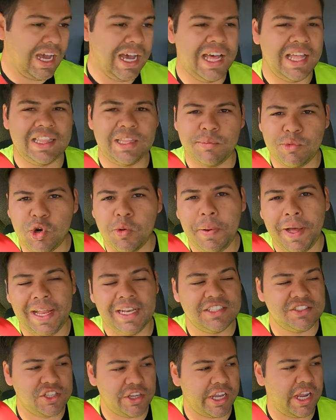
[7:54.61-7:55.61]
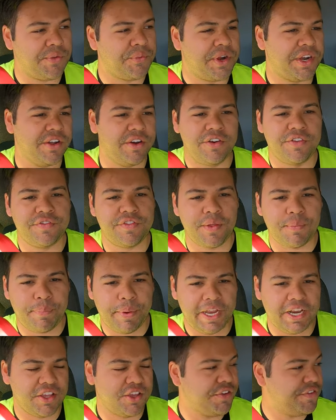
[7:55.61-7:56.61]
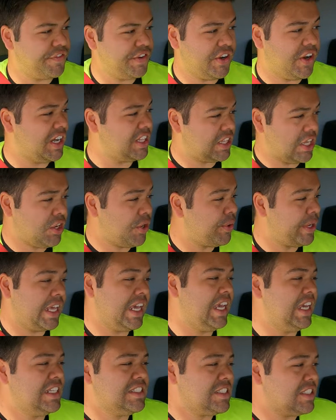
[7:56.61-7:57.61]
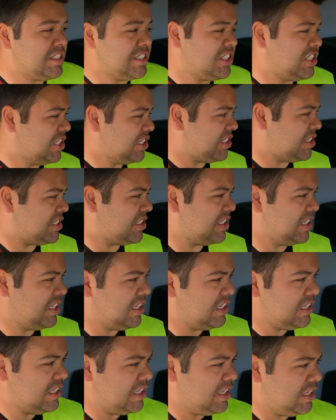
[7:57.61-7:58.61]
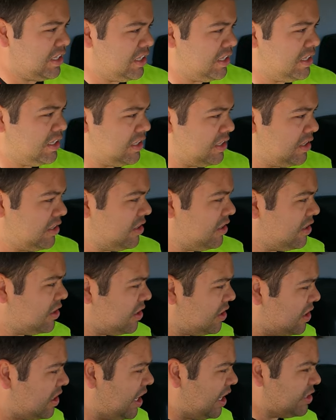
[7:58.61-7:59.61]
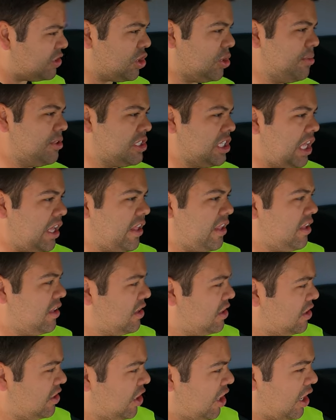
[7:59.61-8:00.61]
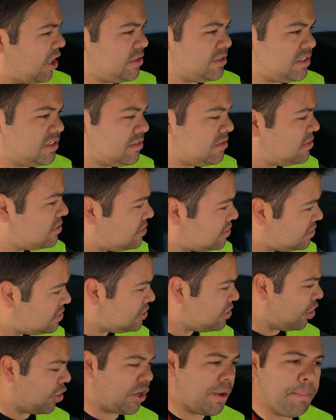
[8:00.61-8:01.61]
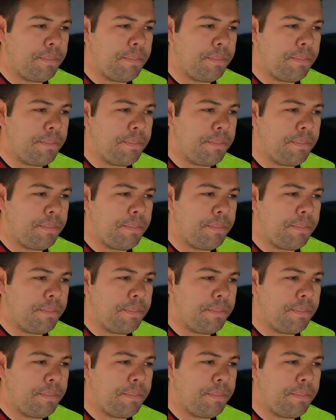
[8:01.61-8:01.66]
And the more pallets you get rid of, the better you feel. I don't know what it is, it's just, it's almost like, you know, you're